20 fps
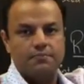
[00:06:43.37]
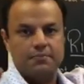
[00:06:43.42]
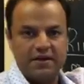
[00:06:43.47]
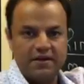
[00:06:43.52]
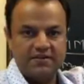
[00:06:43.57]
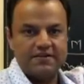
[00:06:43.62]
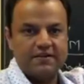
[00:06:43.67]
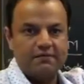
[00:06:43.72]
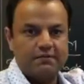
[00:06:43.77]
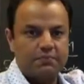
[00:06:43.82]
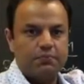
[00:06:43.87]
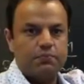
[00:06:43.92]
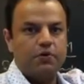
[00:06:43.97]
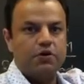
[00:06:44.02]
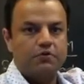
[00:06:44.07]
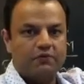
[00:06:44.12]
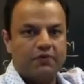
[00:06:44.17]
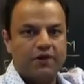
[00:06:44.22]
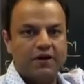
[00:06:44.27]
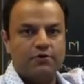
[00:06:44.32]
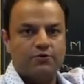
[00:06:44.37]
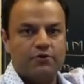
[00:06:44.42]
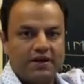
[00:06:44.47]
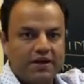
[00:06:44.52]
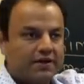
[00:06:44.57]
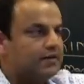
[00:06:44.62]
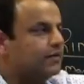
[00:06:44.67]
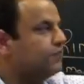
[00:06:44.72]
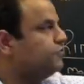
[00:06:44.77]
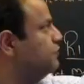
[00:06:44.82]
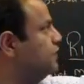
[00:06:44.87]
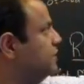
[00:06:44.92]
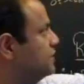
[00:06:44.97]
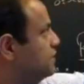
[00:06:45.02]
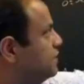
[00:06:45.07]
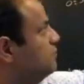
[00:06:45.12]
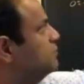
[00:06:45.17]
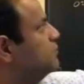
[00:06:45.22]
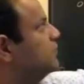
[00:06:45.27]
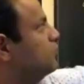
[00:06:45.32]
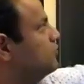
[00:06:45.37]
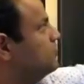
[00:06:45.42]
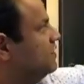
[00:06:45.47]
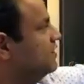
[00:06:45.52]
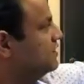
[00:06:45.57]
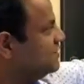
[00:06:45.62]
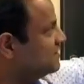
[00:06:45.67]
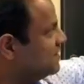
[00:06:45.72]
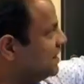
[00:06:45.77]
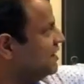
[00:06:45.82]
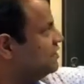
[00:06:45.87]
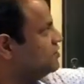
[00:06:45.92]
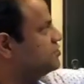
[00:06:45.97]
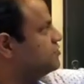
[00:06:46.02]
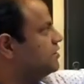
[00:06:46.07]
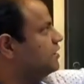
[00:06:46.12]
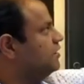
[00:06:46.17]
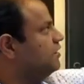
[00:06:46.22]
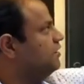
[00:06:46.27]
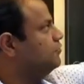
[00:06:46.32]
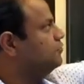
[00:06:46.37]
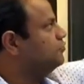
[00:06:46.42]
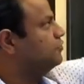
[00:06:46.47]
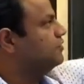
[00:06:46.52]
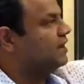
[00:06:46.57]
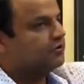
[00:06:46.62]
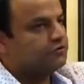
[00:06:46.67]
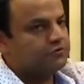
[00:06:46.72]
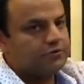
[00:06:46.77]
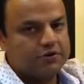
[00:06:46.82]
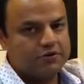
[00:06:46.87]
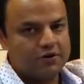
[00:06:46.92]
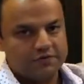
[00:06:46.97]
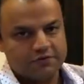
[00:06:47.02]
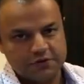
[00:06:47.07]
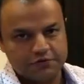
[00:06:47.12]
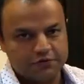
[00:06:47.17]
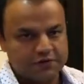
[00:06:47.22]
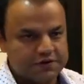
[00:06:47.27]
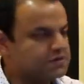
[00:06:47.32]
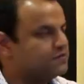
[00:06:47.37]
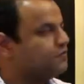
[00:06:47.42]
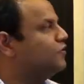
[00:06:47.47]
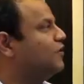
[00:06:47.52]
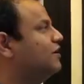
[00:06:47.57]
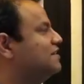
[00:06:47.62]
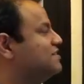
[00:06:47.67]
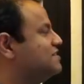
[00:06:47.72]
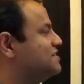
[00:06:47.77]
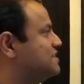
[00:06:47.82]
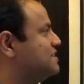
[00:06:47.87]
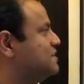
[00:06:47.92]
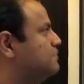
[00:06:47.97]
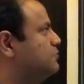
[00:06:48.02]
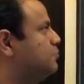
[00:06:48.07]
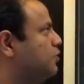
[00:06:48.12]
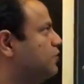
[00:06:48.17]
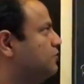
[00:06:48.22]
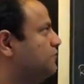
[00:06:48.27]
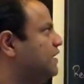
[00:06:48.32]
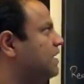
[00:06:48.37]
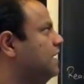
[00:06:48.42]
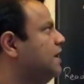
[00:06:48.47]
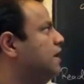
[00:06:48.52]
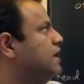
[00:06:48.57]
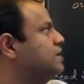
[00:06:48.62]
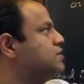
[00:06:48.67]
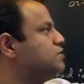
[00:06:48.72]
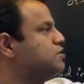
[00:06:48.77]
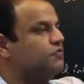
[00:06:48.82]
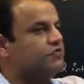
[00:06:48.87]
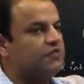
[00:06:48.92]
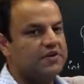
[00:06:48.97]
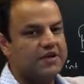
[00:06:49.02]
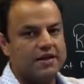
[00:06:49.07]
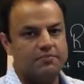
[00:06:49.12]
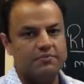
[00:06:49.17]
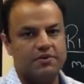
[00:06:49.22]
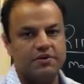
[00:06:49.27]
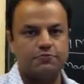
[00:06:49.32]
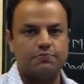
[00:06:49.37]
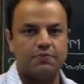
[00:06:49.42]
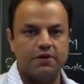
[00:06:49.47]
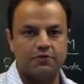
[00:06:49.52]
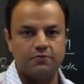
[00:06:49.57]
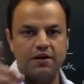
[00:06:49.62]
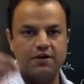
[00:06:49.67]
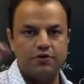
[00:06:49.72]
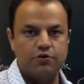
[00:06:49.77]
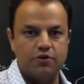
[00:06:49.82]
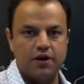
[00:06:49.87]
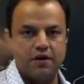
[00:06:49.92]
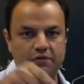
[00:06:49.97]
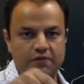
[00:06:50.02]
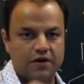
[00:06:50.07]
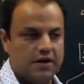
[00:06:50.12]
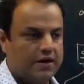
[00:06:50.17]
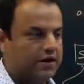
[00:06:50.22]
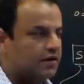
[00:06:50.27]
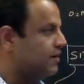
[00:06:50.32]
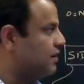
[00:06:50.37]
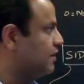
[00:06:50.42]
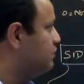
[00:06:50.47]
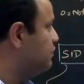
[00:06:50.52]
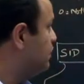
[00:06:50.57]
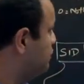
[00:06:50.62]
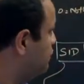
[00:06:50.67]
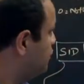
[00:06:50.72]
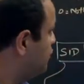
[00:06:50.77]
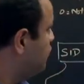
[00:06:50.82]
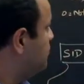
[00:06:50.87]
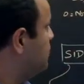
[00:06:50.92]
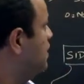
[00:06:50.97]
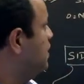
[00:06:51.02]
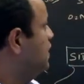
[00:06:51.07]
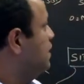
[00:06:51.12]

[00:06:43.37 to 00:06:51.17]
Being 7.5, you need this feature because it is edge triggered. So that's why you have this feature for RST 7.5. So if you keep this bit 1, you have cleared that flip-flop.